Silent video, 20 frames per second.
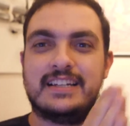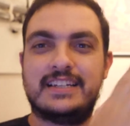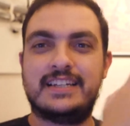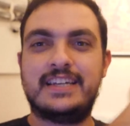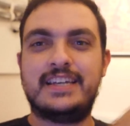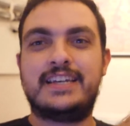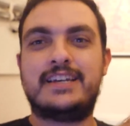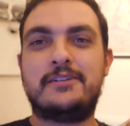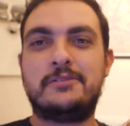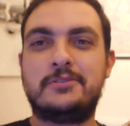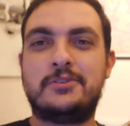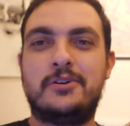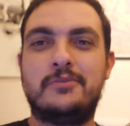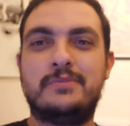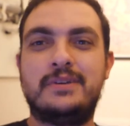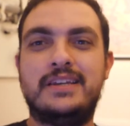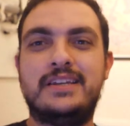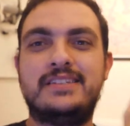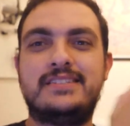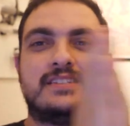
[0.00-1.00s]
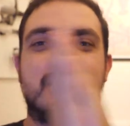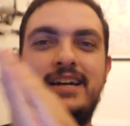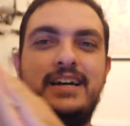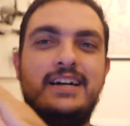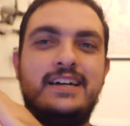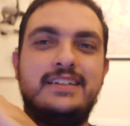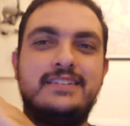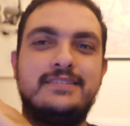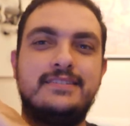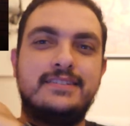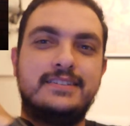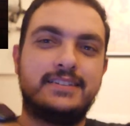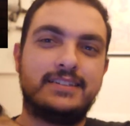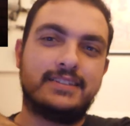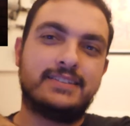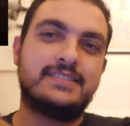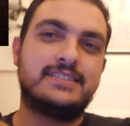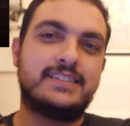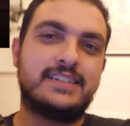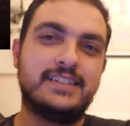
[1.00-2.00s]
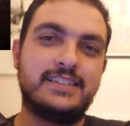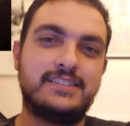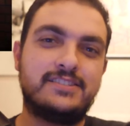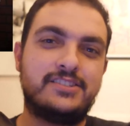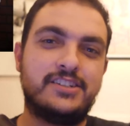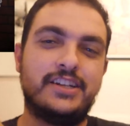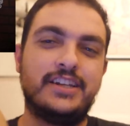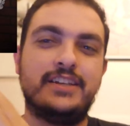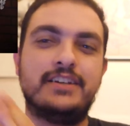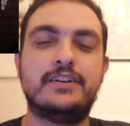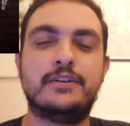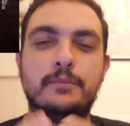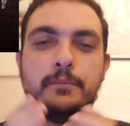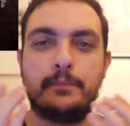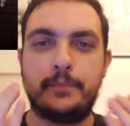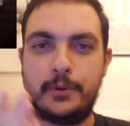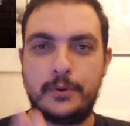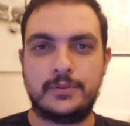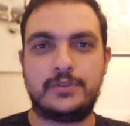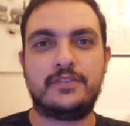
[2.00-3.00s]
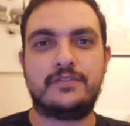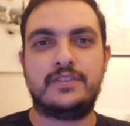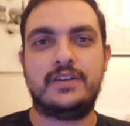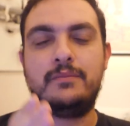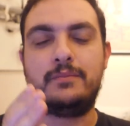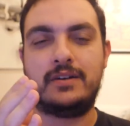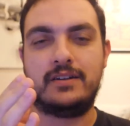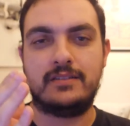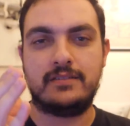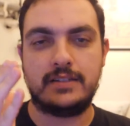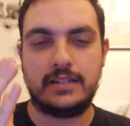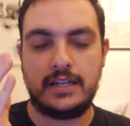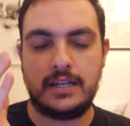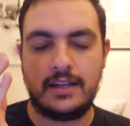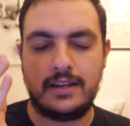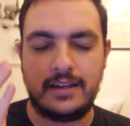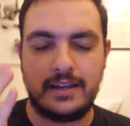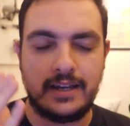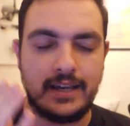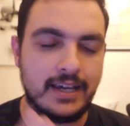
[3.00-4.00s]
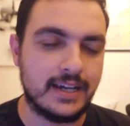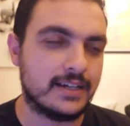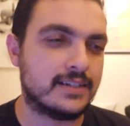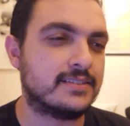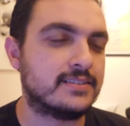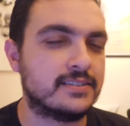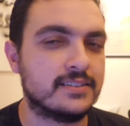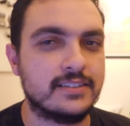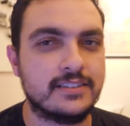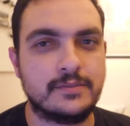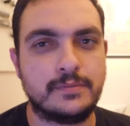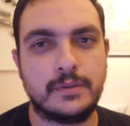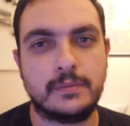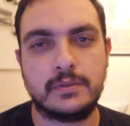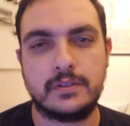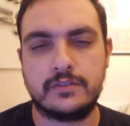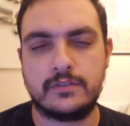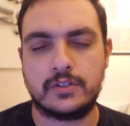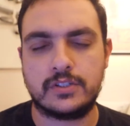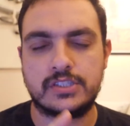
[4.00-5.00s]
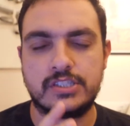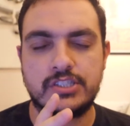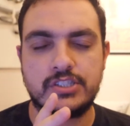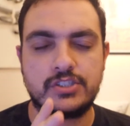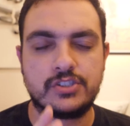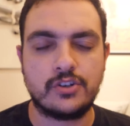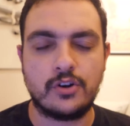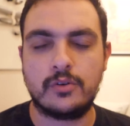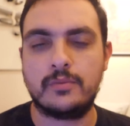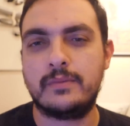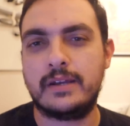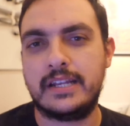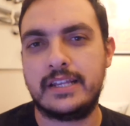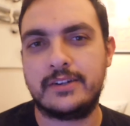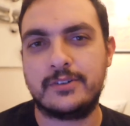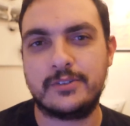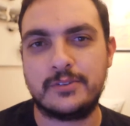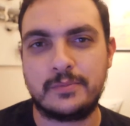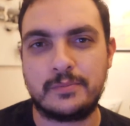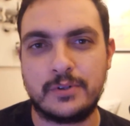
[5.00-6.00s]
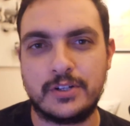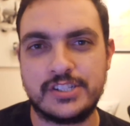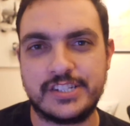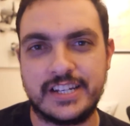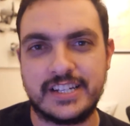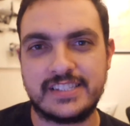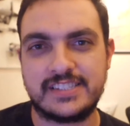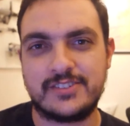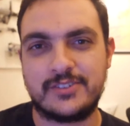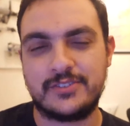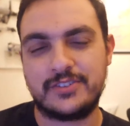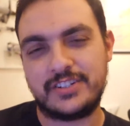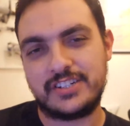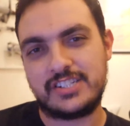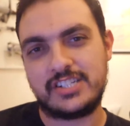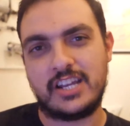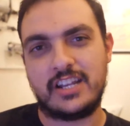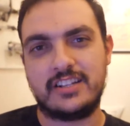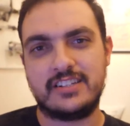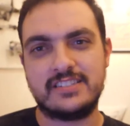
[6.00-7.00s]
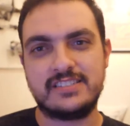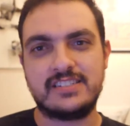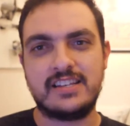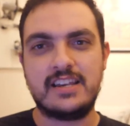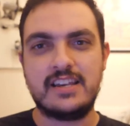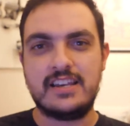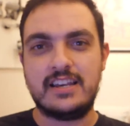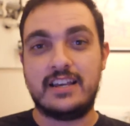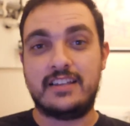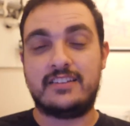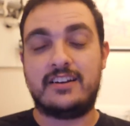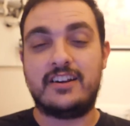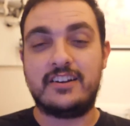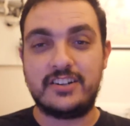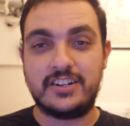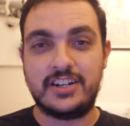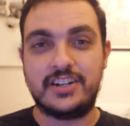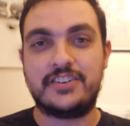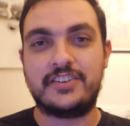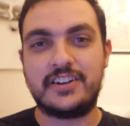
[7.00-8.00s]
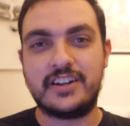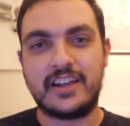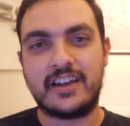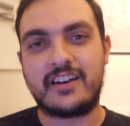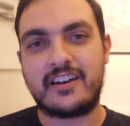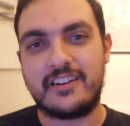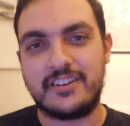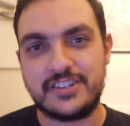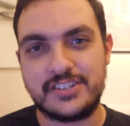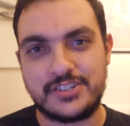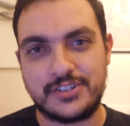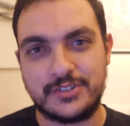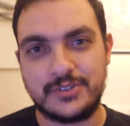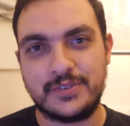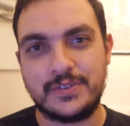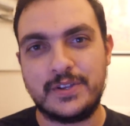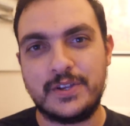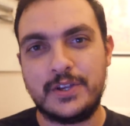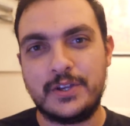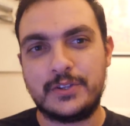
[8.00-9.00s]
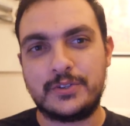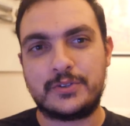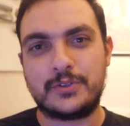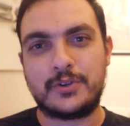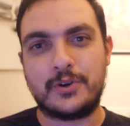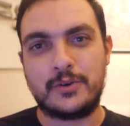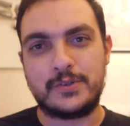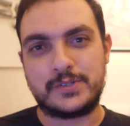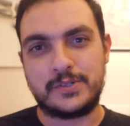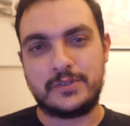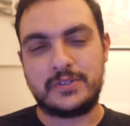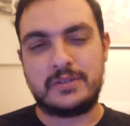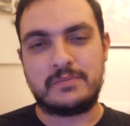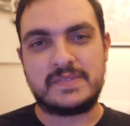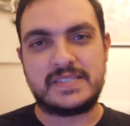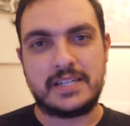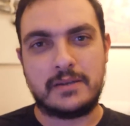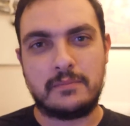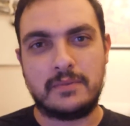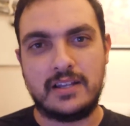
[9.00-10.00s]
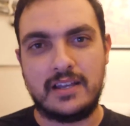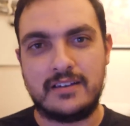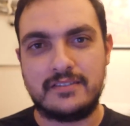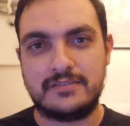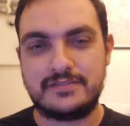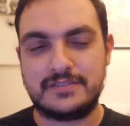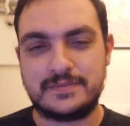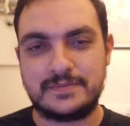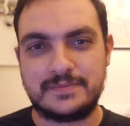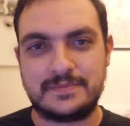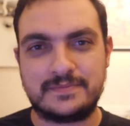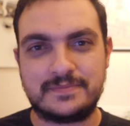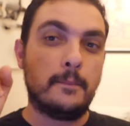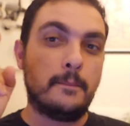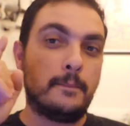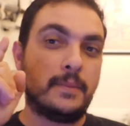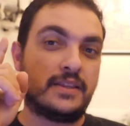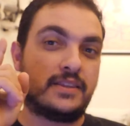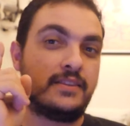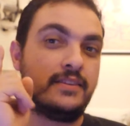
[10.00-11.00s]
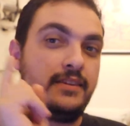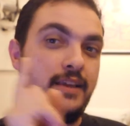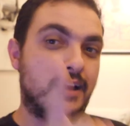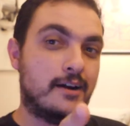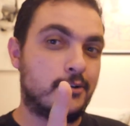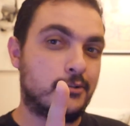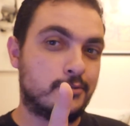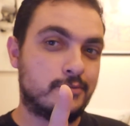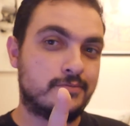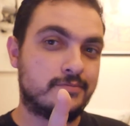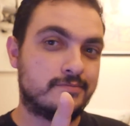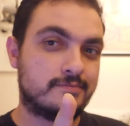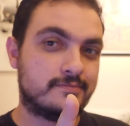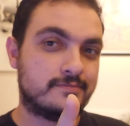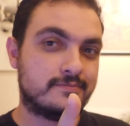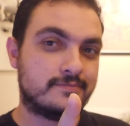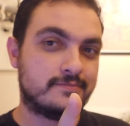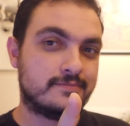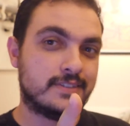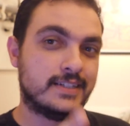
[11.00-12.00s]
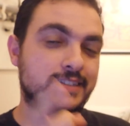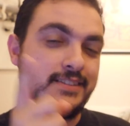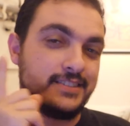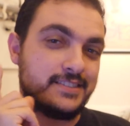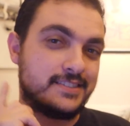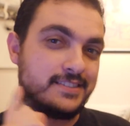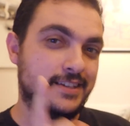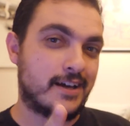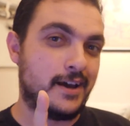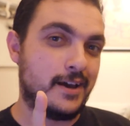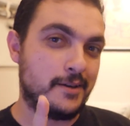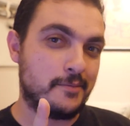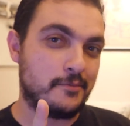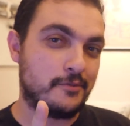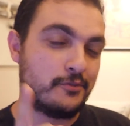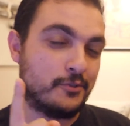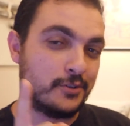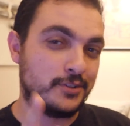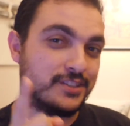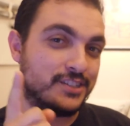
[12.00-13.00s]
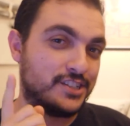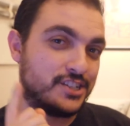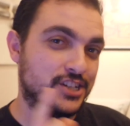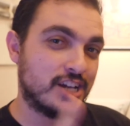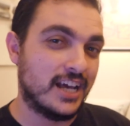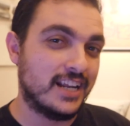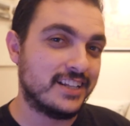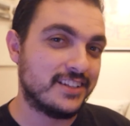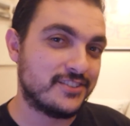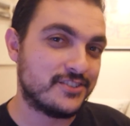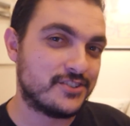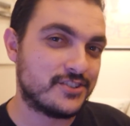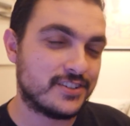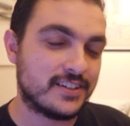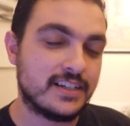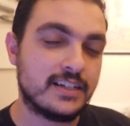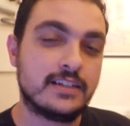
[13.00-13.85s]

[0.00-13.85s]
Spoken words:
Geek Out Hobbies and Skill Tree. Both of them are excellent people. They've got so many good projects on their channels, and I really encourage you to go show them some love. But now it is time for the challenge.